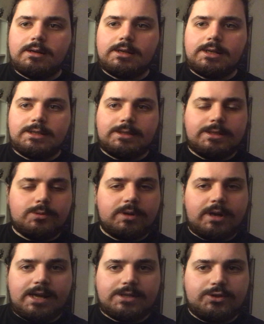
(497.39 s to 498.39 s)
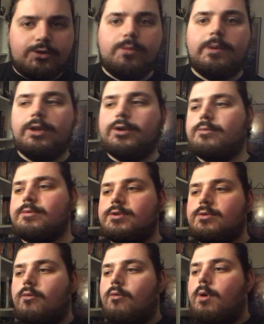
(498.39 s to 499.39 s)
is this one has 2 balloons,
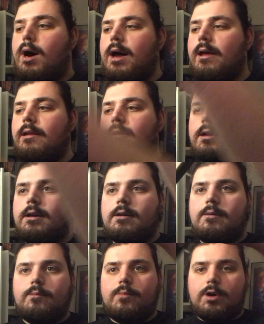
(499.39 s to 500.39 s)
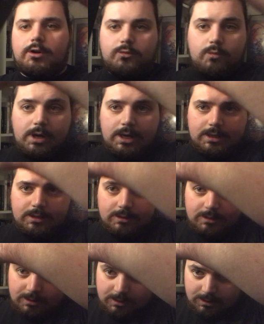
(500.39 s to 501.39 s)
while part 1
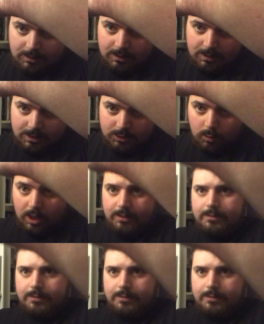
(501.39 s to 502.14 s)
has 1.